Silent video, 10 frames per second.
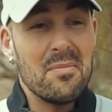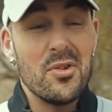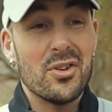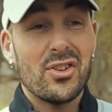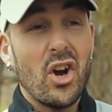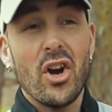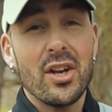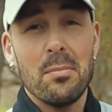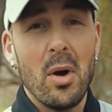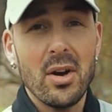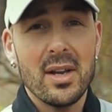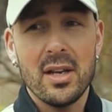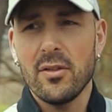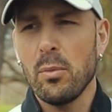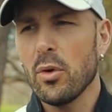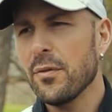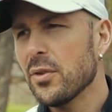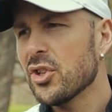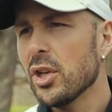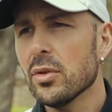your target market is more
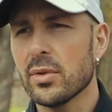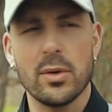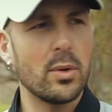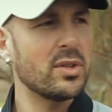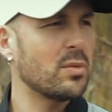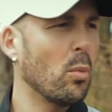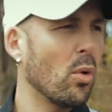for children, or it's